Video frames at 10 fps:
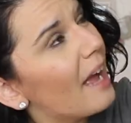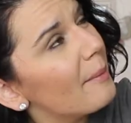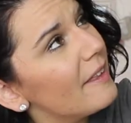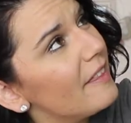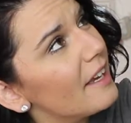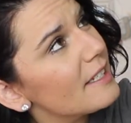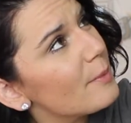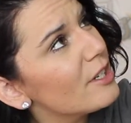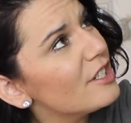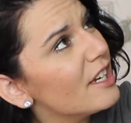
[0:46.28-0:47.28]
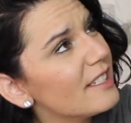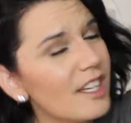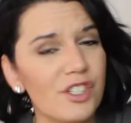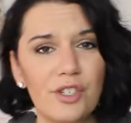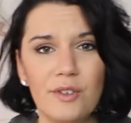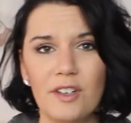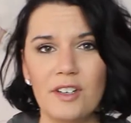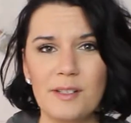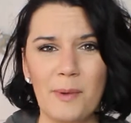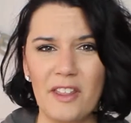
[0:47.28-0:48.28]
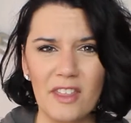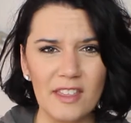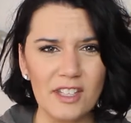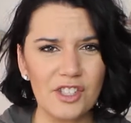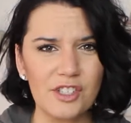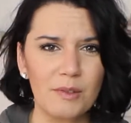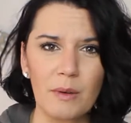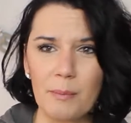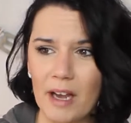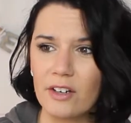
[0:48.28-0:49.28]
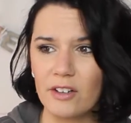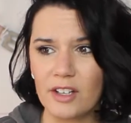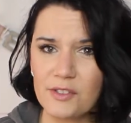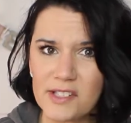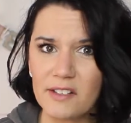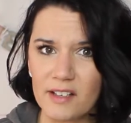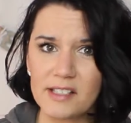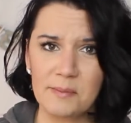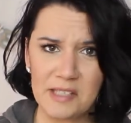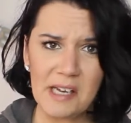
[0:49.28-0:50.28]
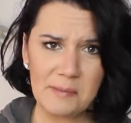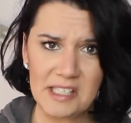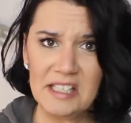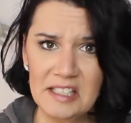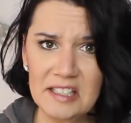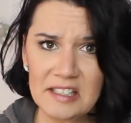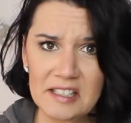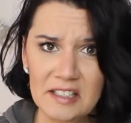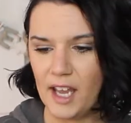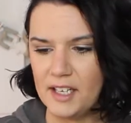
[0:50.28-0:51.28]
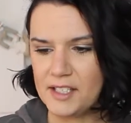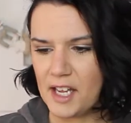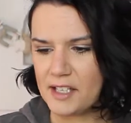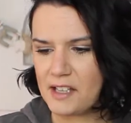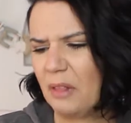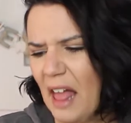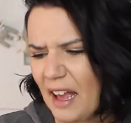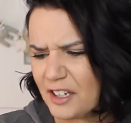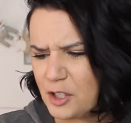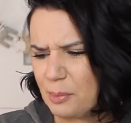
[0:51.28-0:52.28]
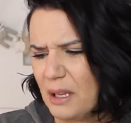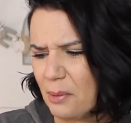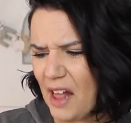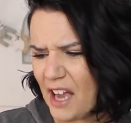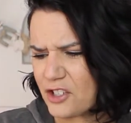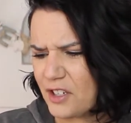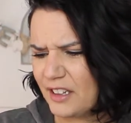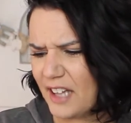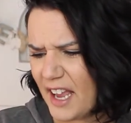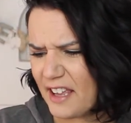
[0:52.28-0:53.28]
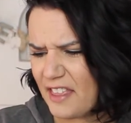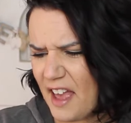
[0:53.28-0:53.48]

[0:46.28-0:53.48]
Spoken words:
I mean, the expiration date says 2 years, but I think that's just a reminder that you still got some time to eat it. Katie says, Black, do people actually like